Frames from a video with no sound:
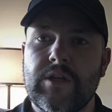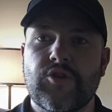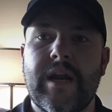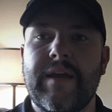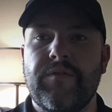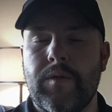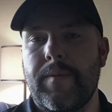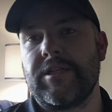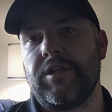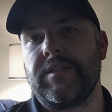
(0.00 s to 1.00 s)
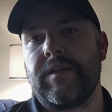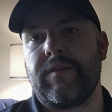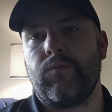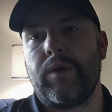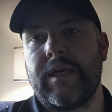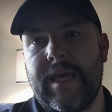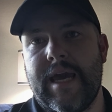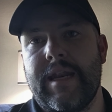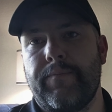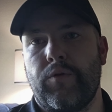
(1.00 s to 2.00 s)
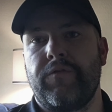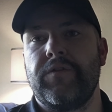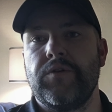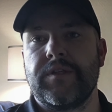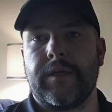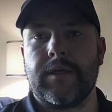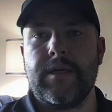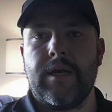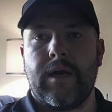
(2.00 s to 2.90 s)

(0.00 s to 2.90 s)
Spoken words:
Try to give them the best chance that we can at perfusing.